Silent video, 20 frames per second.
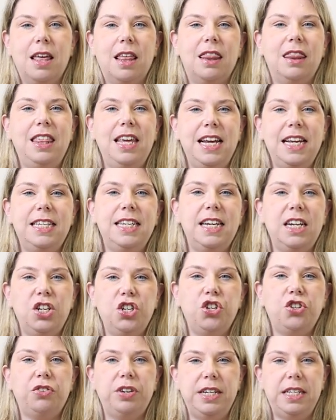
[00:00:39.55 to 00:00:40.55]
These
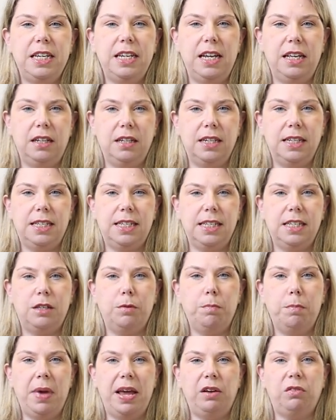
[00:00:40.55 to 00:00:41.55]
injuries and illnesses
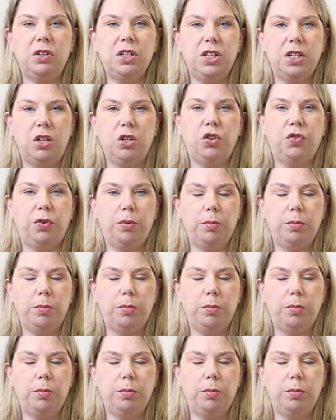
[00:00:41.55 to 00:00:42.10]
may result